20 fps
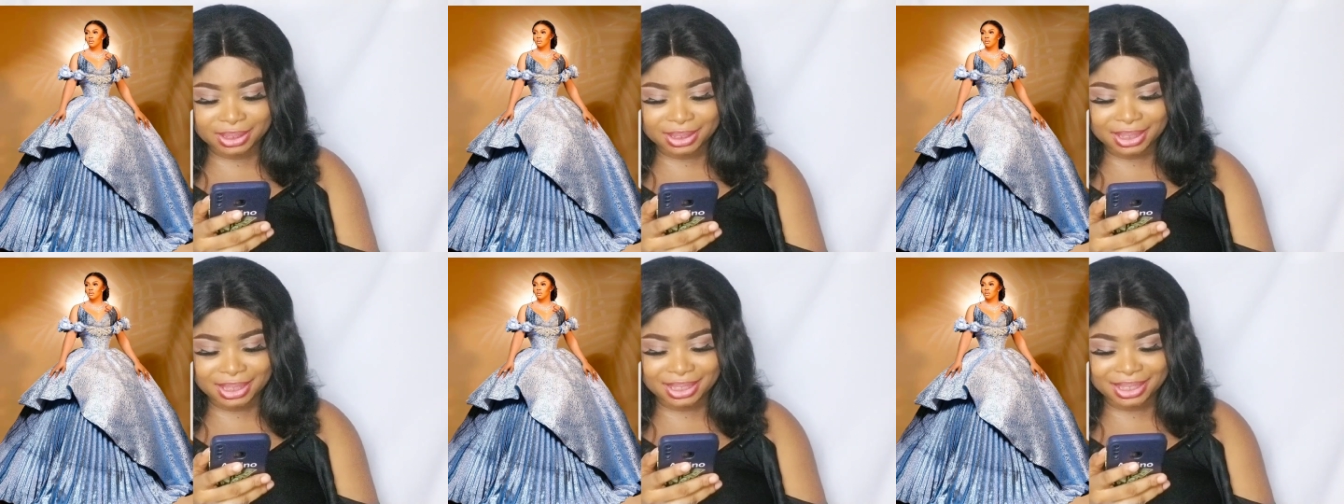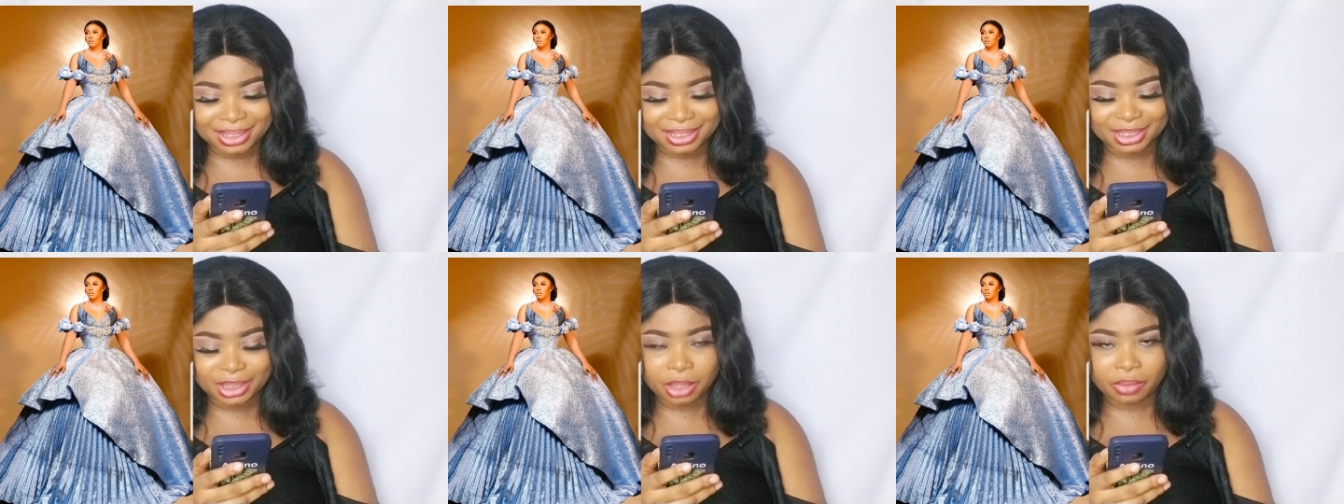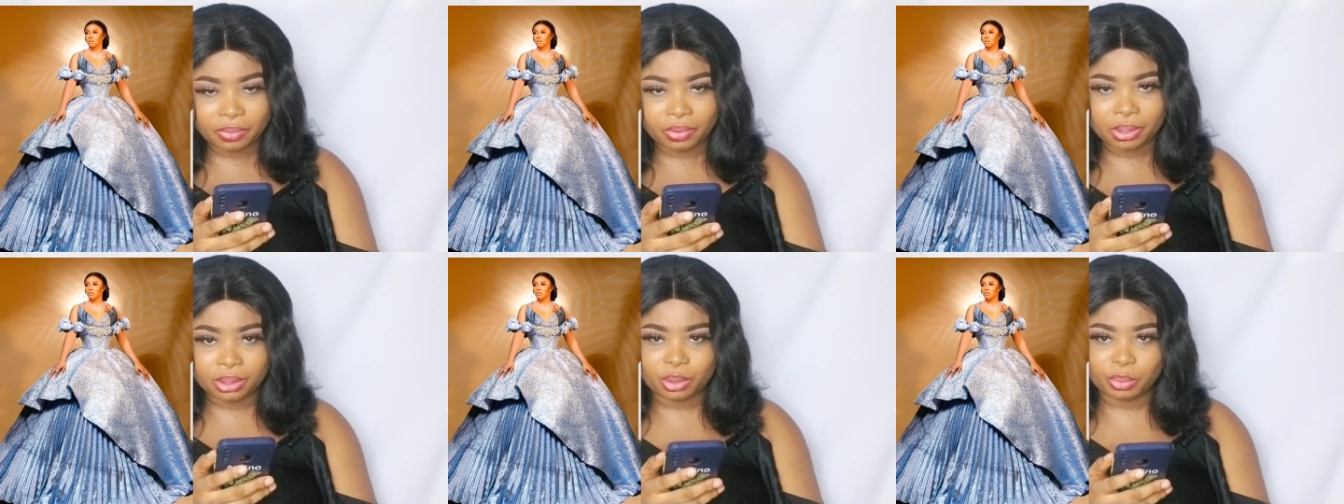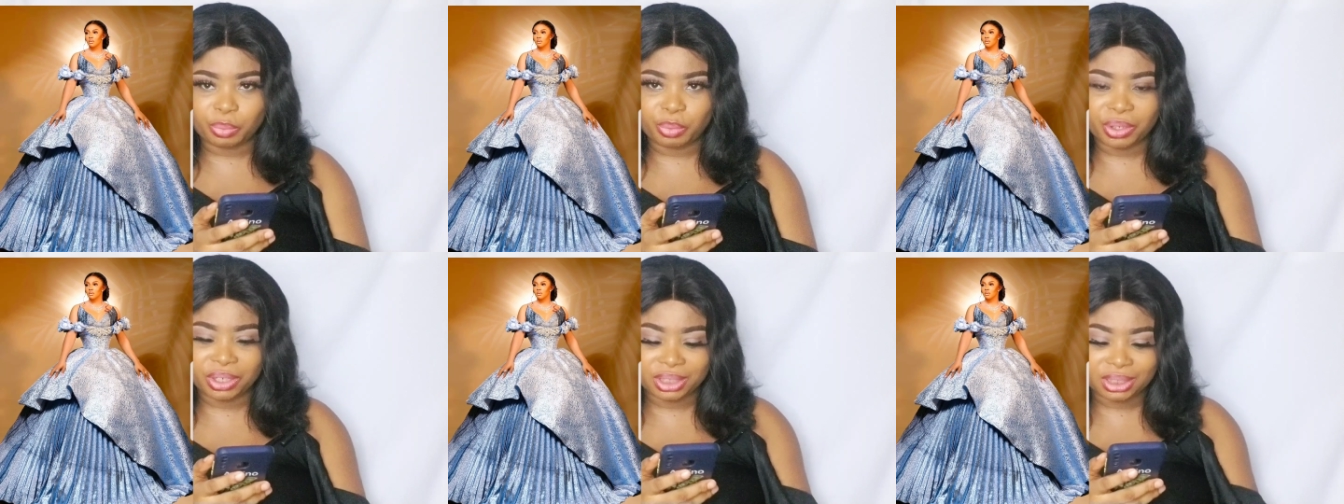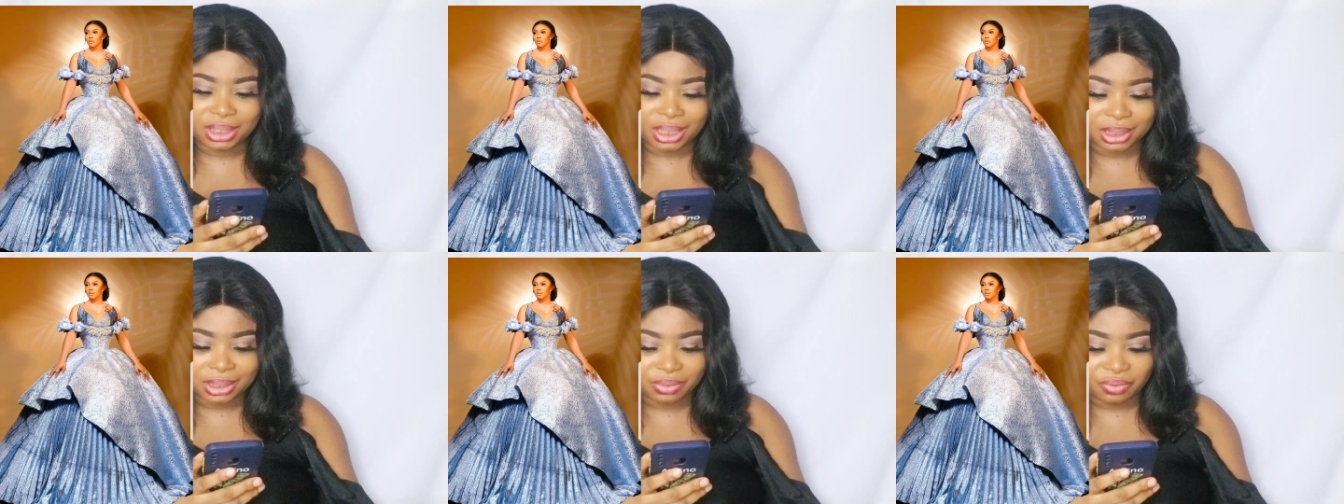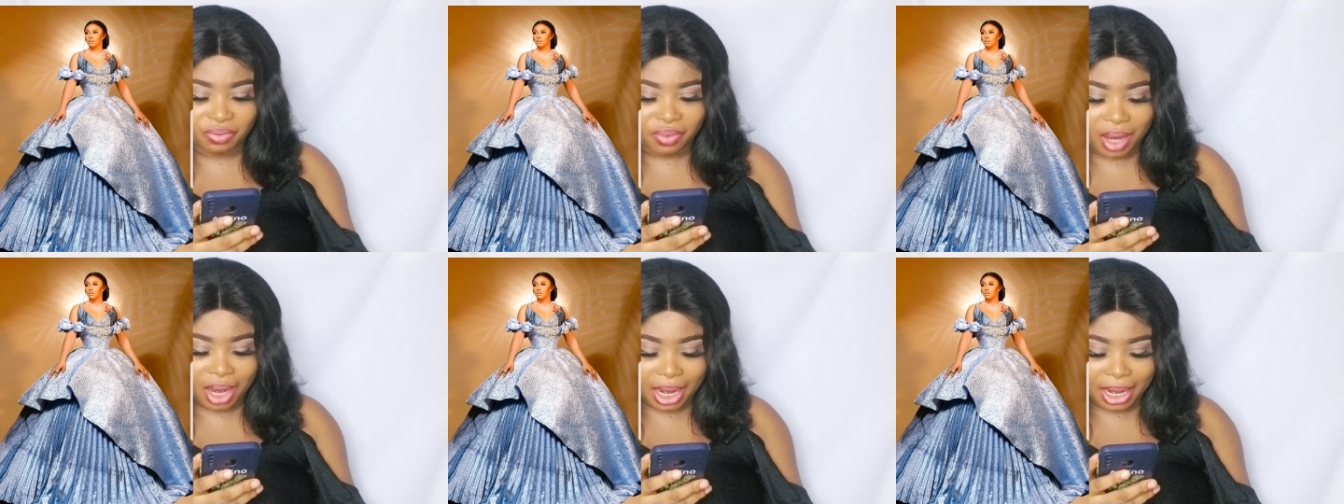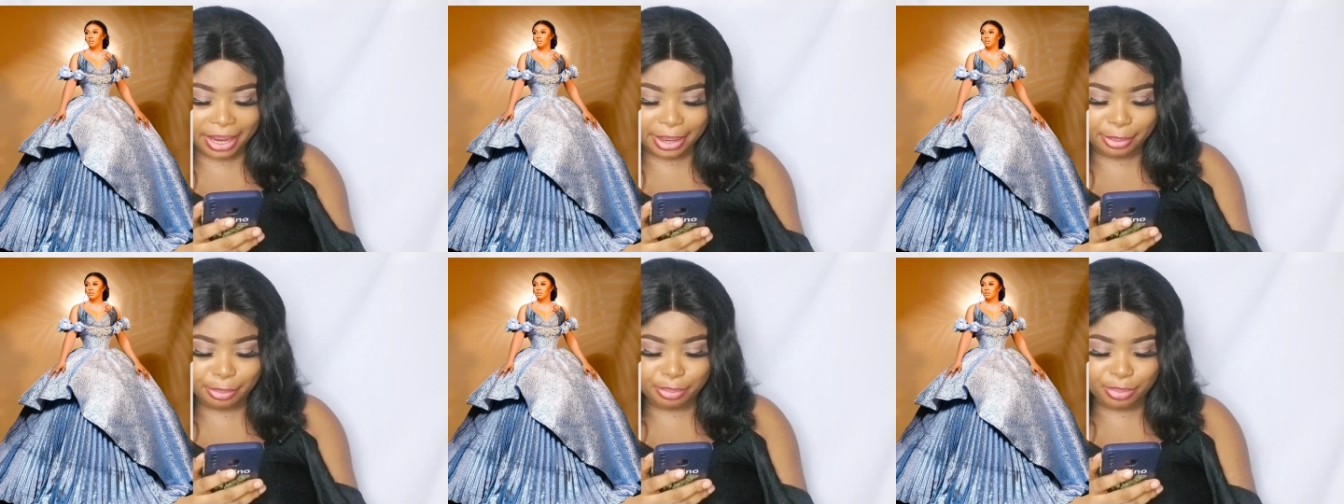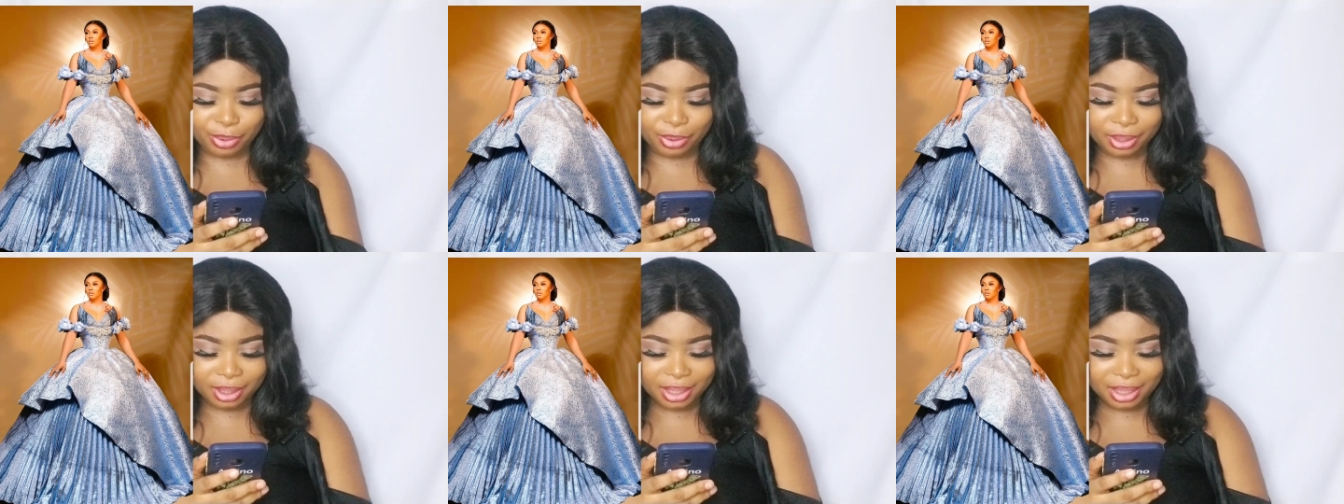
It's giving the princess vibe.